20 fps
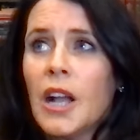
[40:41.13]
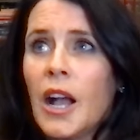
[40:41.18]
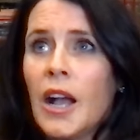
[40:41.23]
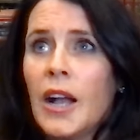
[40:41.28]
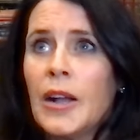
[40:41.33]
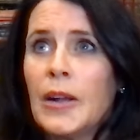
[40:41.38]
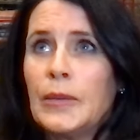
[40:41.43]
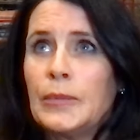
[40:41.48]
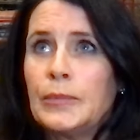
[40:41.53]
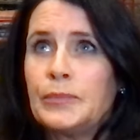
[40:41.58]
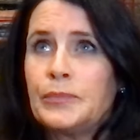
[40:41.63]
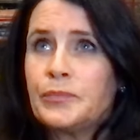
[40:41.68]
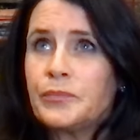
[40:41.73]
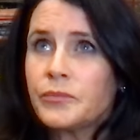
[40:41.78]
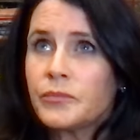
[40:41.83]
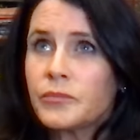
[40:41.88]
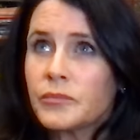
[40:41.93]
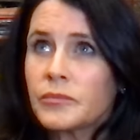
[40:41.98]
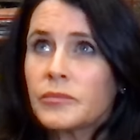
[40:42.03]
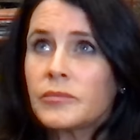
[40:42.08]
Um,
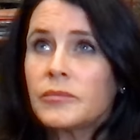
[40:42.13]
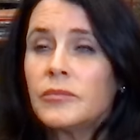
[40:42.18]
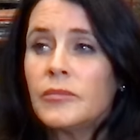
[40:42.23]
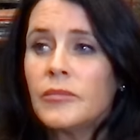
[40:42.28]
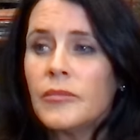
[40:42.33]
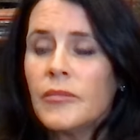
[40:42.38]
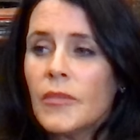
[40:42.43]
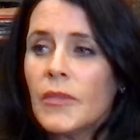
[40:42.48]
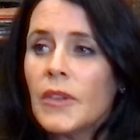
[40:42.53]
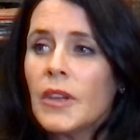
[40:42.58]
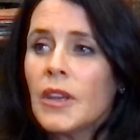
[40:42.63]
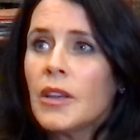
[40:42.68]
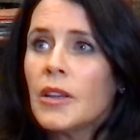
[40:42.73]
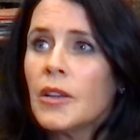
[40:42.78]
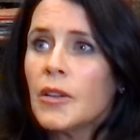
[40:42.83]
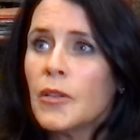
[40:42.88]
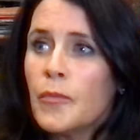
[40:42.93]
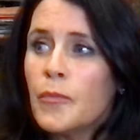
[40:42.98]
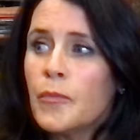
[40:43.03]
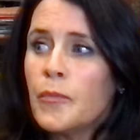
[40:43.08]

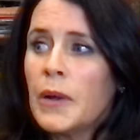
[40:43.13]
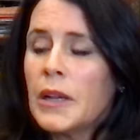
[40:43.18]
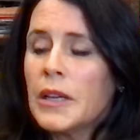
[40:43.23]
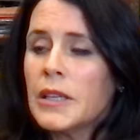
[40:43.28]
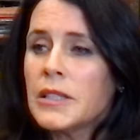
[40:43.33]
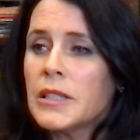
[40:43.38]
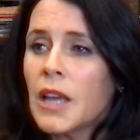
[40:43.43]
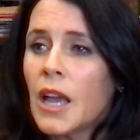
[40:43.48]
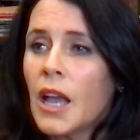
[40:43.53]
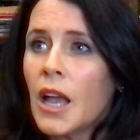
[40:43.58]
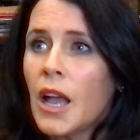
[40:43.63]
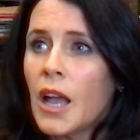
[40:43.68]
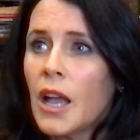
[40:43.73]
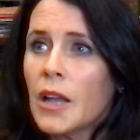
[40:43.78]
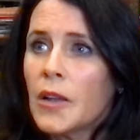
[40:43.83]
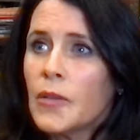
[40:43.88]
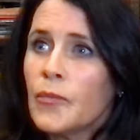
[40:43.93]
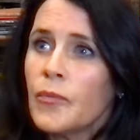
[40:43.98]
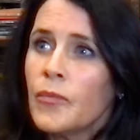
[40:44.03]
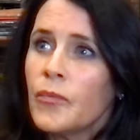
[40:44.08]
but
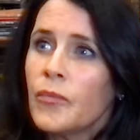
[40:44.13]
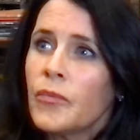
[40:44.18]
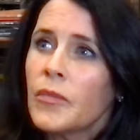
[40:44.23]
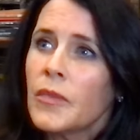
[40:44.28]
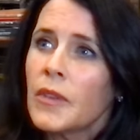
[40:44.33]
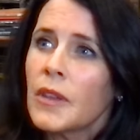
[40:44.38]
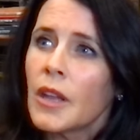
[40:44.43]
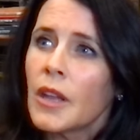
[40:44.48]
um,